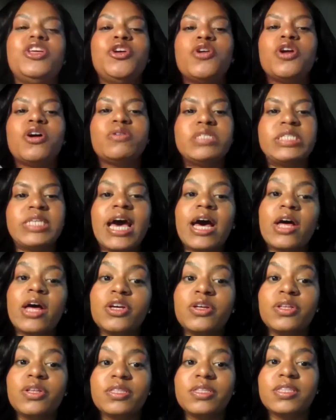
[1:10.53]
you don't
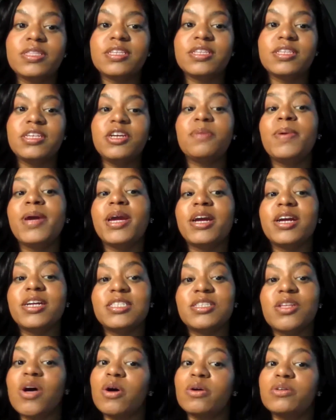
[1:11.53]
tell your parents
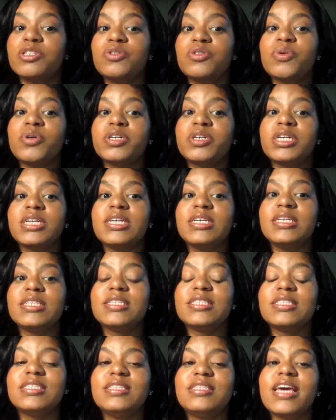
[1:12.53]
the whole story,
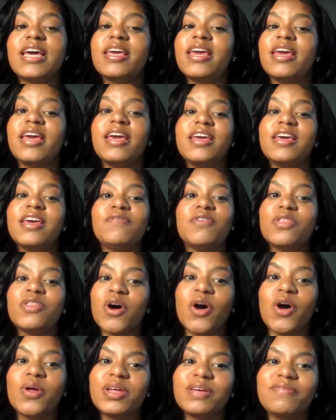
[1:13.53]
they can't give you the
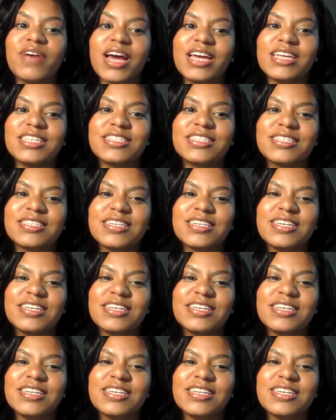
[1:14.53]
whole advice.